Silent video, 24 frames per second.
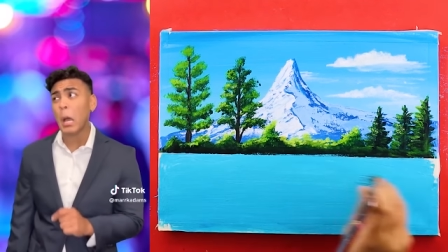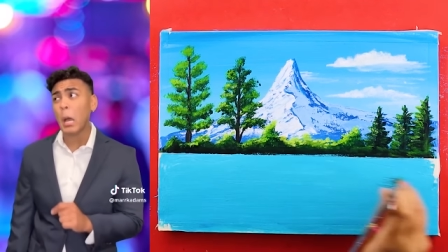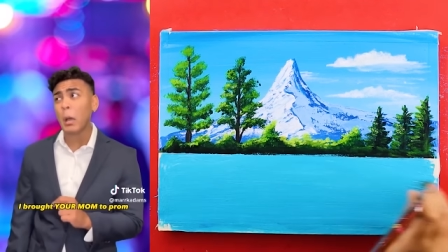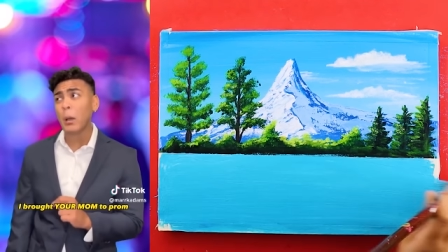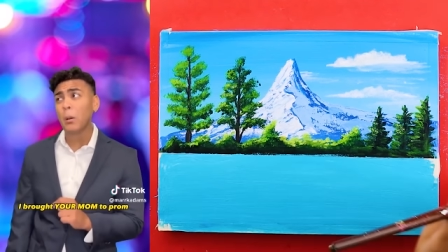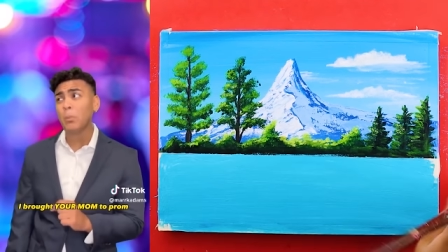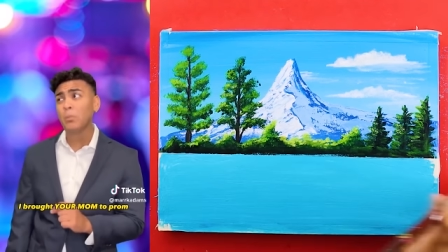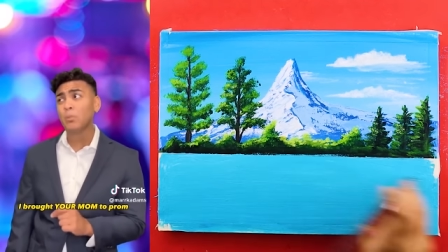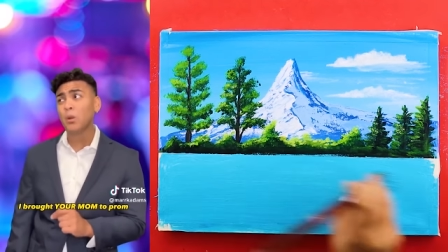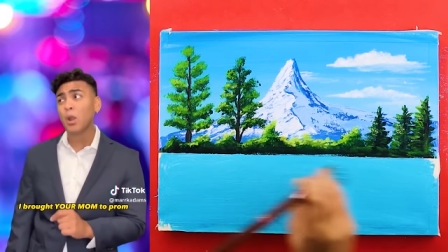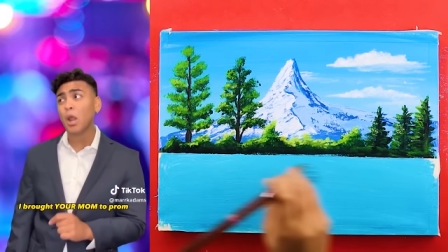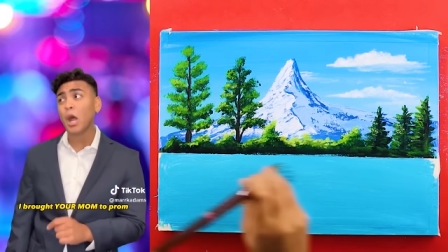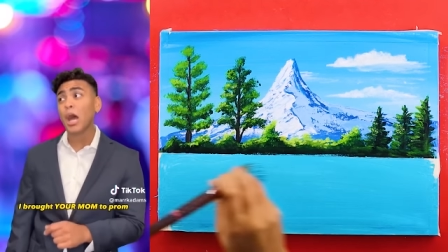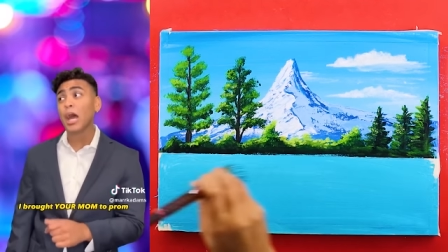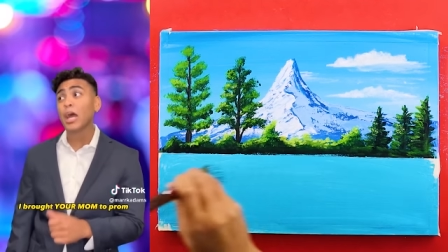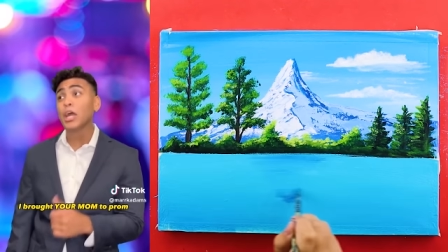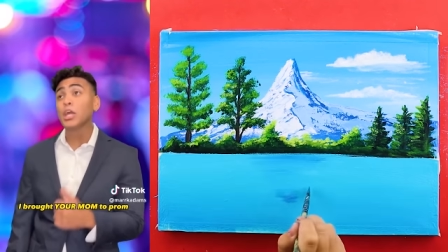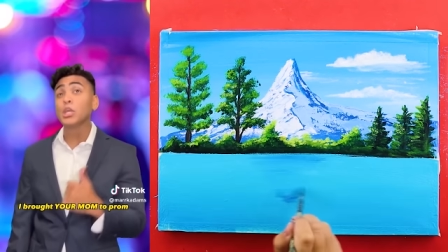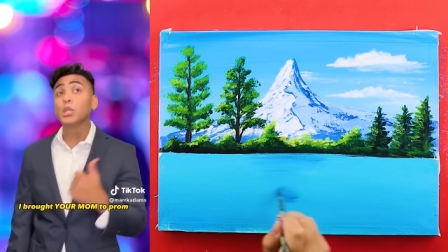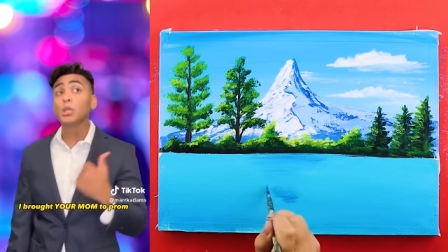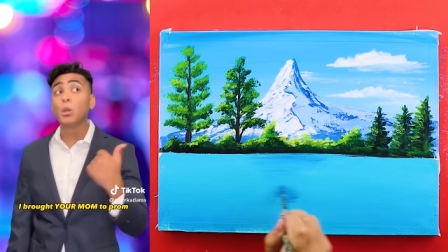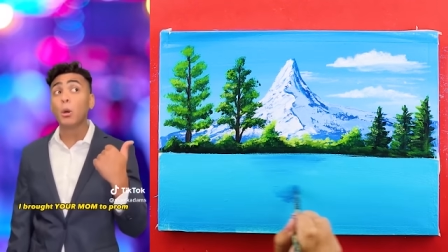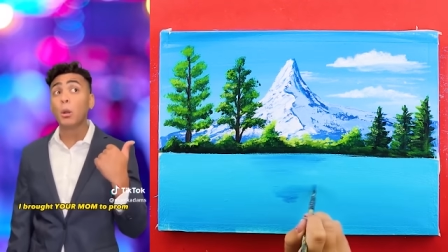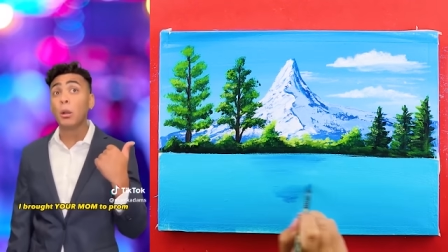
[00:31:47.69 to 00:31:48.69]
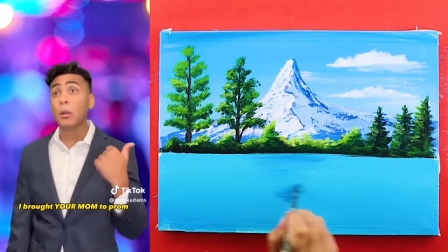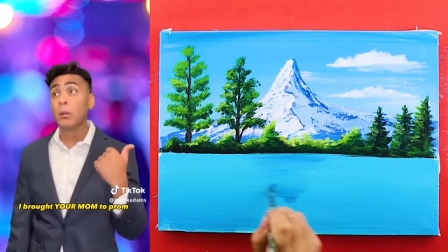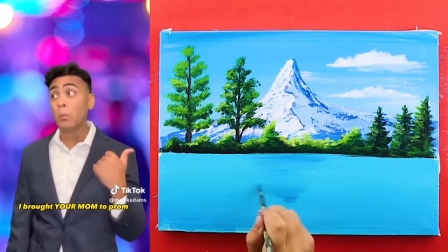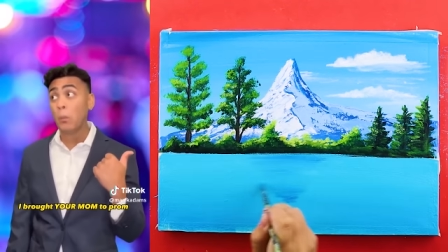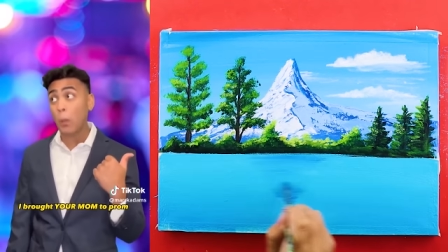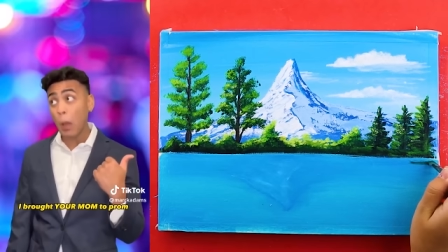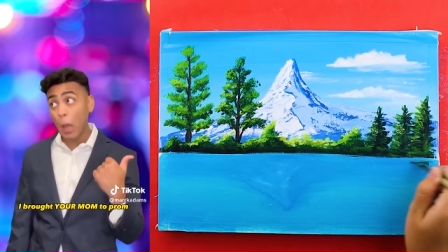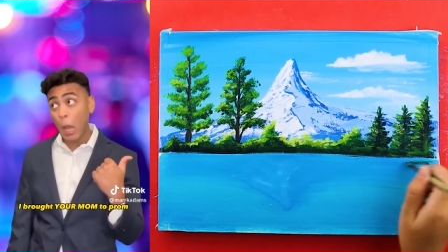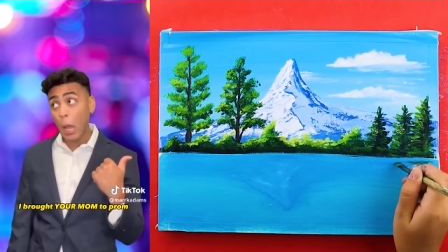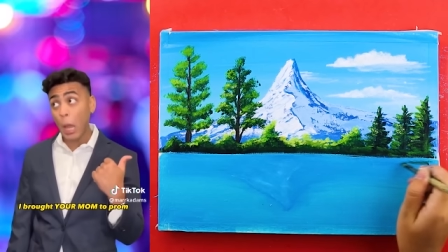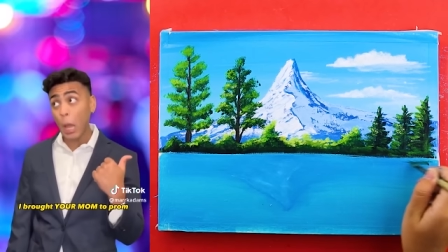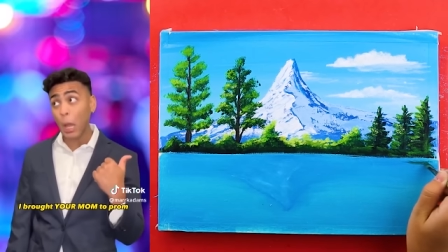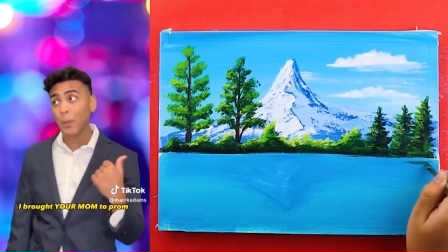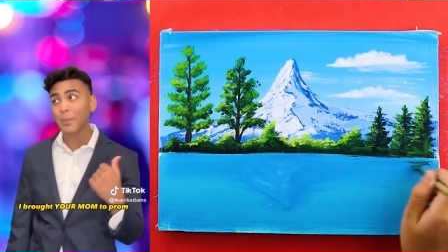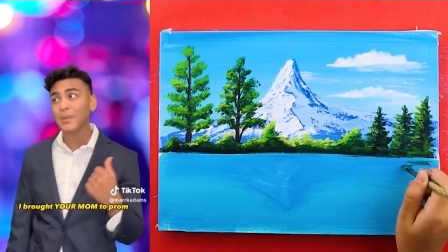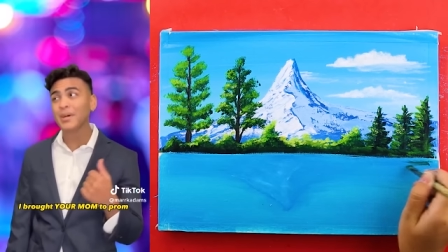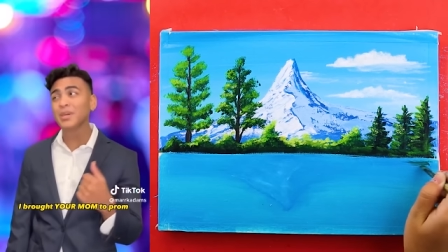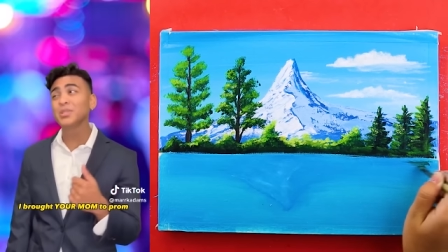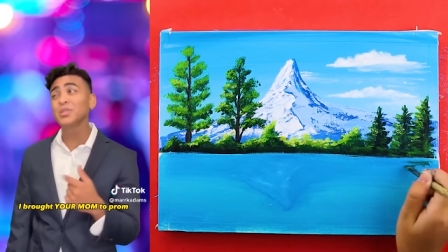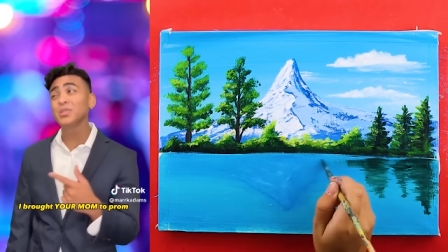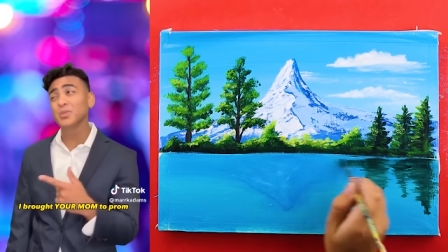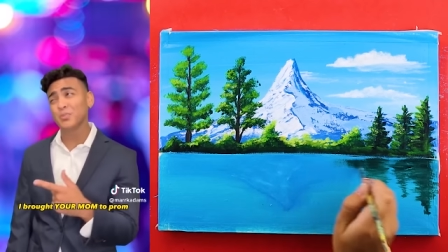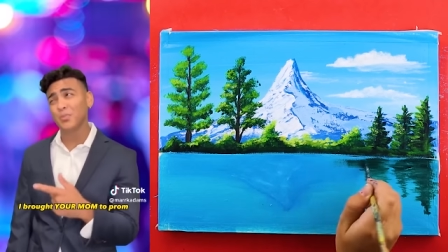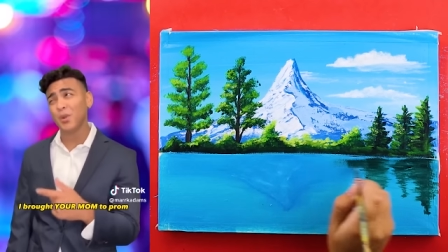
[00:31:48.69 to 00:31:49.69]
I brought your mom
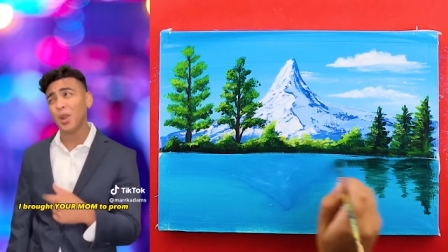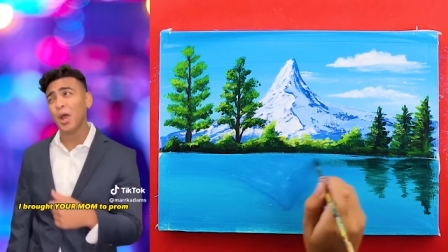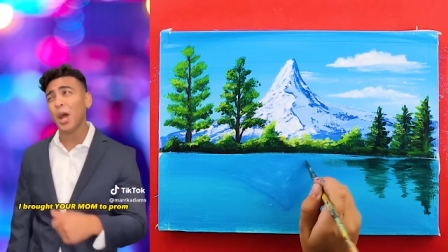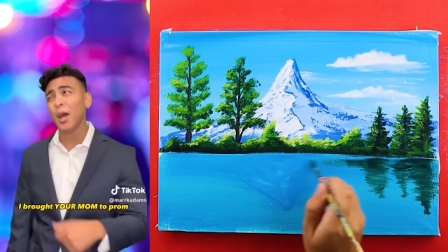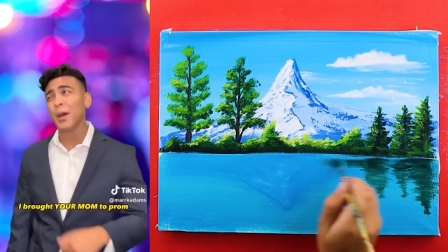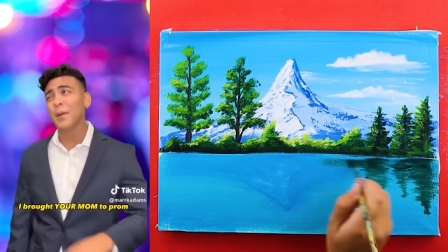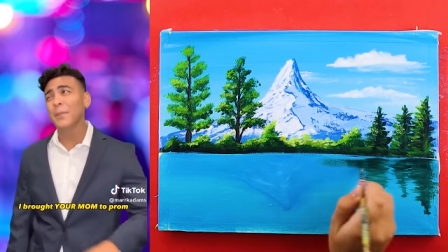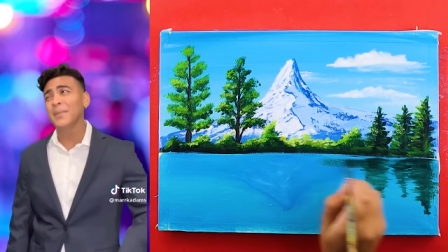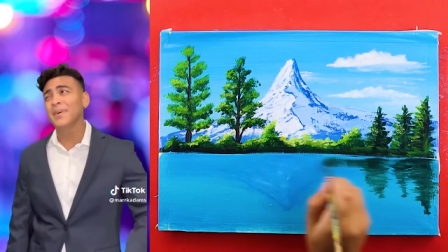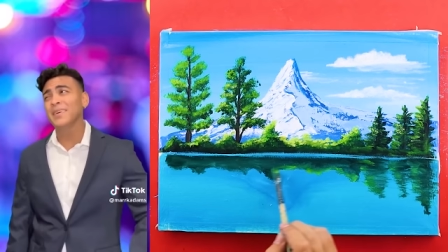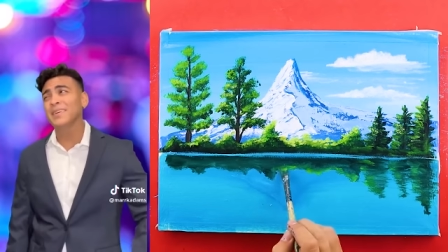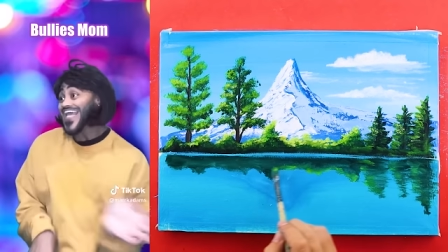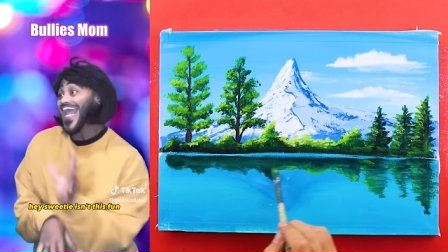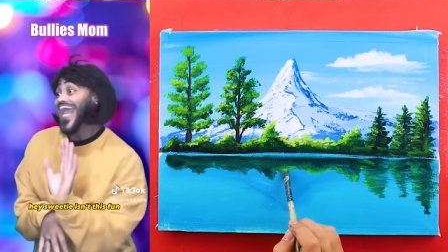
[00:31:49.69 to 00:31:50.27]
to prom.